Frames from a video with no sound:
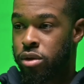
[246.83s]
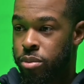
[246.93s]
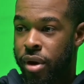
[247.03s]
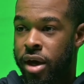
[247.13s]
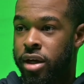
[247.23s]
the
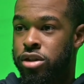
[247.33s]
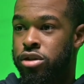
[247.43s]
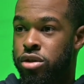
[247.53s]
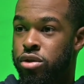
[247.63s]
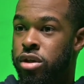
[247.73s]
page,
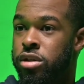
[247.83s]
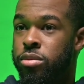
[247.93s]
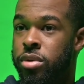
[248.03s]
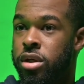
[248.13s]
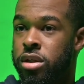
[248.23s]
you need to
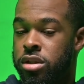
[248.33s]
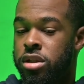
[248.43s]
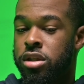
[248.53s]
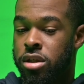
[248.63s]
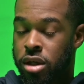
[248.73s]
be
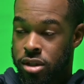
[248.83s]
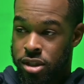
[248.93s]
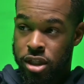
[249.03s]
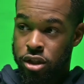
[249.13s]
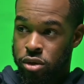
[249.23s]

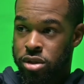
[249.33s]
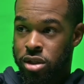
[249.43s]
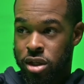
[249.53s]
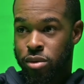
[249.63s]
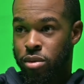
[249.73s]

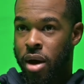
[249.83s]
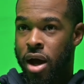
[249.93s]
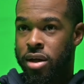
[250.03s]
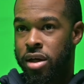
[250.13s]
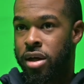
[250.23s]
continuously
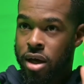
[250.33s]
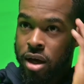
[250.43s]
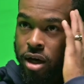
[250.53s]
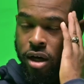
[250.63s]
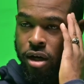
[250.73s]
reminded.
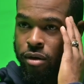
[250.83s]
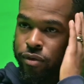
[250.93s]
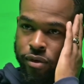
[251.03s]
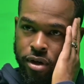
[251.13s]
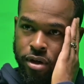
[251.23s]

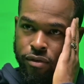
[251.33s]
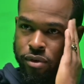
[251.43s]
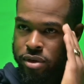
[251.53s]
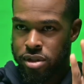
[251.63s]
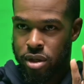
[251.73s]
For
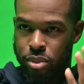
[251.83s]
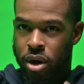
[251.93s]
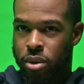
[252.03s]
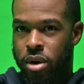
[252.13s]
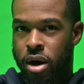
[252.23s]

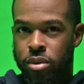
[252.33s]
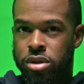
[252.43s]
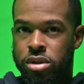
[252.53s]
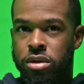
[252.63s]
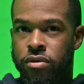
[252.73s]
example, I
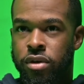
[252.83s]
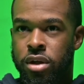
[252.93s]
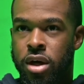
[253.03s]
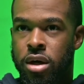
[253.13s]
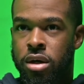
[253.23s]
went to an
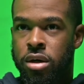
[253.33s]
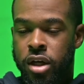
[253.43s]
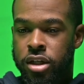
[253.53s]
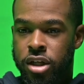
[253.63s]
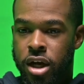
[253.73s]
event
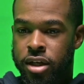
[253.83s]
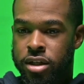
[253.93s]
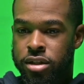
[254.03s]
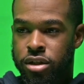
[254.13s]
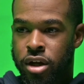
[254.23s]
I shot
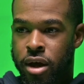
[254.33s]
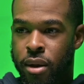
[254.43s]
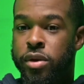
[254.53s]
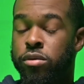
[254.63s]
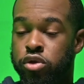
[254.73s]
yesterday.
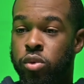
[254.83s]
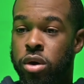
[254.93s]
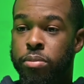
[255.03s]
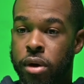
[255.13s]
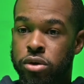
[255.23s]
There was
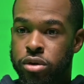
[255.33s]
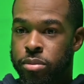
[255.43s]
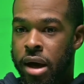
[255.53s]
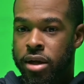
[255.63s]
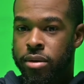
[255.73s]
one post
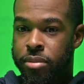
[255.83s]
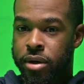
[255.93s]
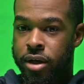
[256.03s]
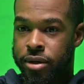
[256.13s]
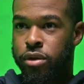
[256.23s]
about it,
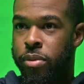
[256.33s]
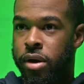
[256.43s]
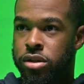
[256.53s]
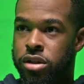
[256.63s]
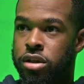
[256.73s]
but the
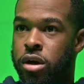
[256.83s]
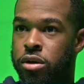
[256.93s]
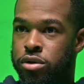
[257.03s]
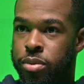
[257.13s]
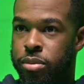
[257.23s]
person
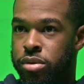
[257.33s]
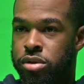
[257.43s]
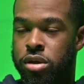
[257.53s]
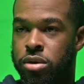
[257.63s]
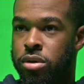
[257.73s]
knows people,
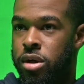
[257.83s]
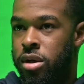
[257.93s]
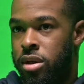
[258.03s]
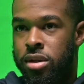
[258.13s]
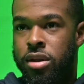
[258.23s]
so
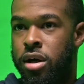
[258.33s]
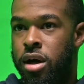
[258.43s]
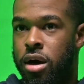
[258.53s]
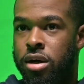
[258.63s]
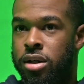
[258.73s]
they're
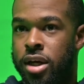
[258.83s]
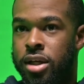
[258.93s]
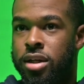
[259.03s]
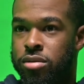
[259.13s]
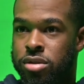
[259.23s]
all connected. It